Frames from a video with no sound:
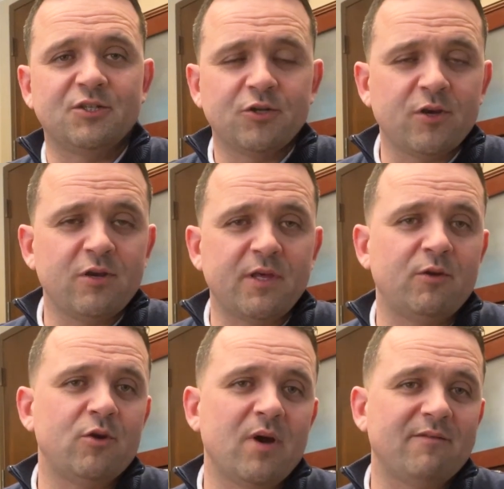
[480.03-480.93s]
assure you that
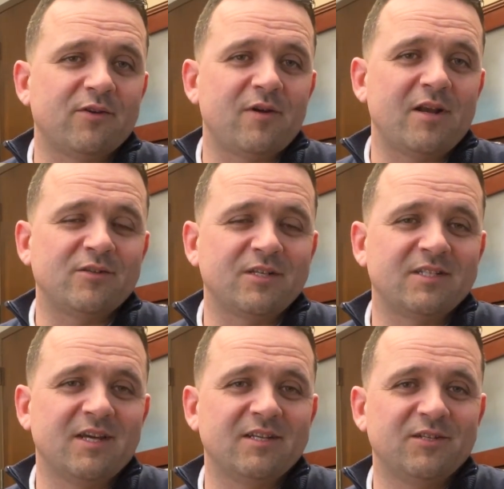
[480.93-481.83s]
you'll have a greater
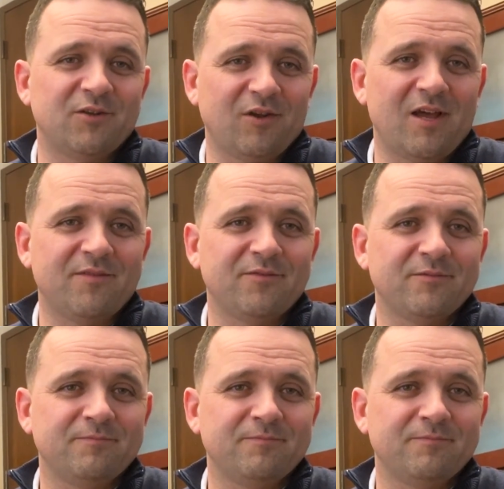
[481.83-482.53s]
success in your life.